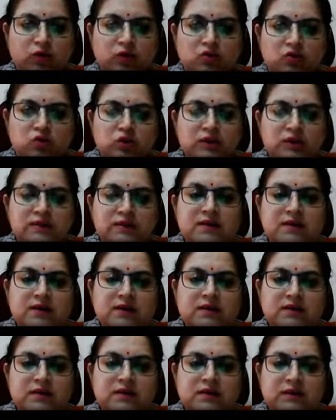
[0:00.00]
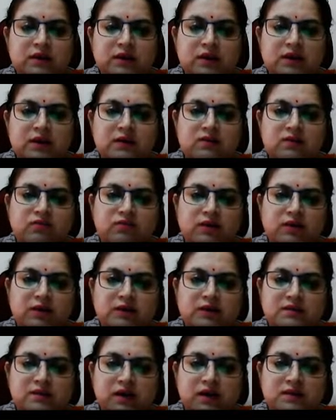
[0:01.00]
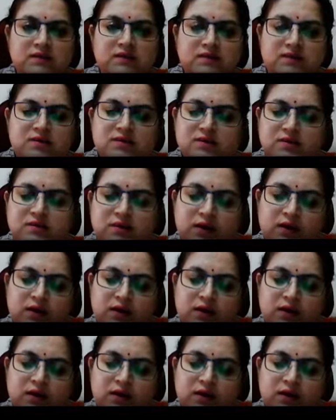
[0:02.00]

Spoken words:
So these are three different disasters